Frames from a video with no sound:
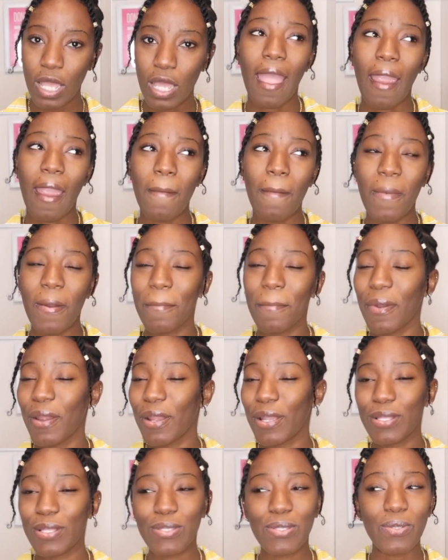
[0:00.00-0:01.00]
I remember
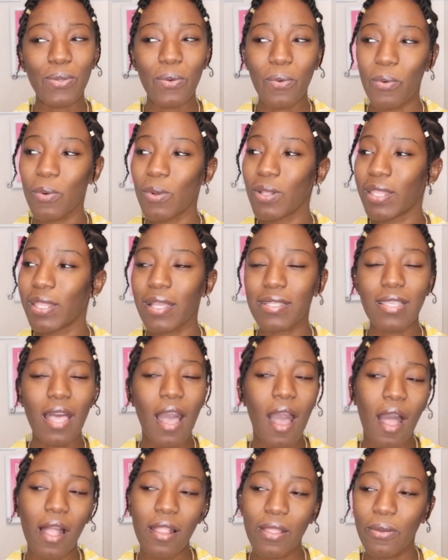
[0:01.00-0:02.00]
in school, that's
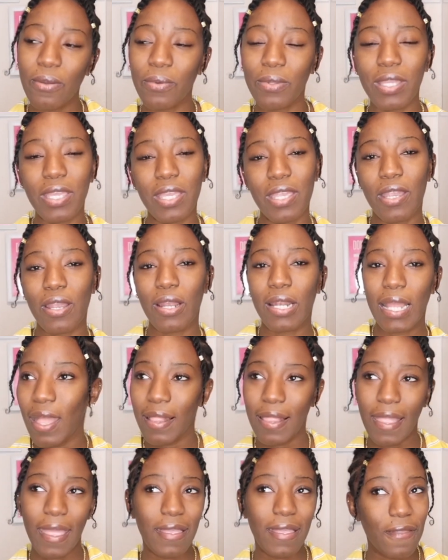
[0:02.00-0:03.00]
all you would hear.
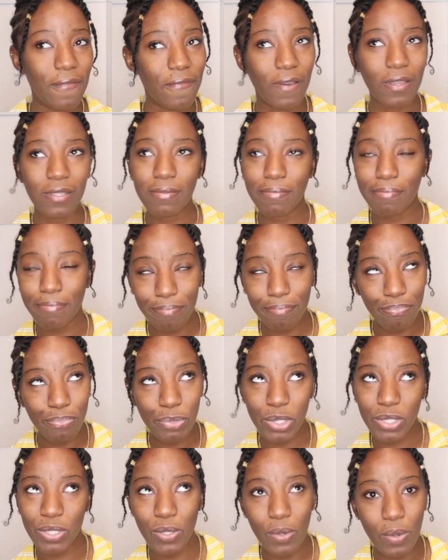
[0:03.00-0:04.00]
Like if a
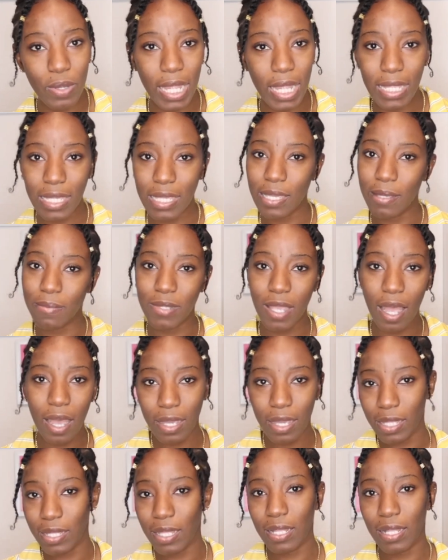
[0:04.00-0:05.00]
student keep
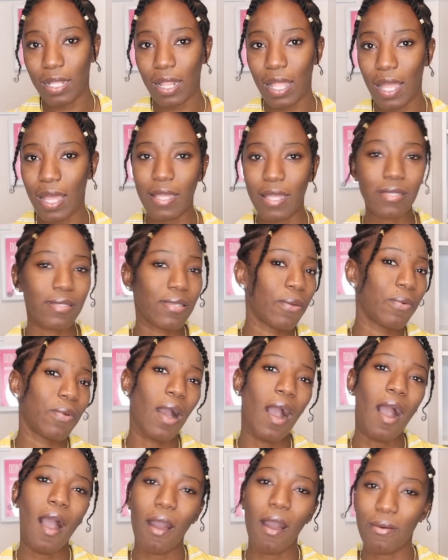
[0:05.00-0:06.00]
talking in class, you
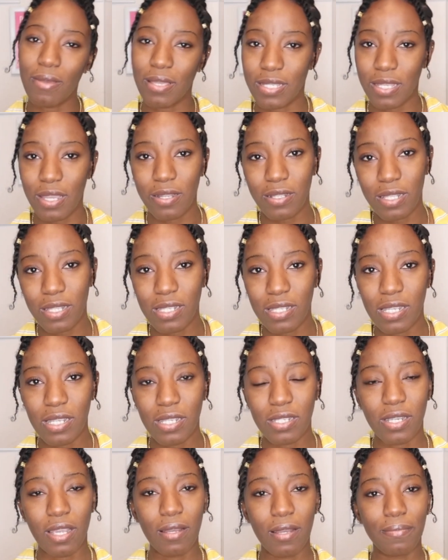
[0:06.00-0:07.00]
will always hear the
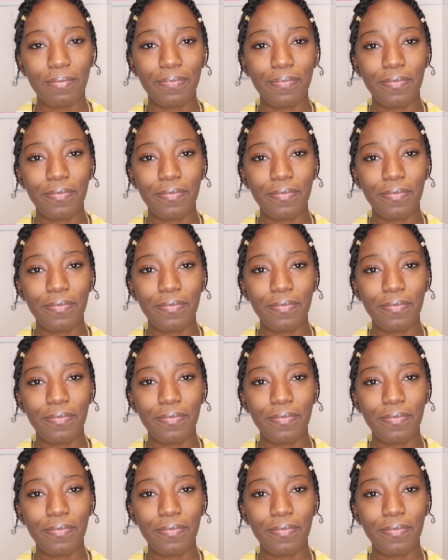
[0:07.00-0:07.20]
teacher,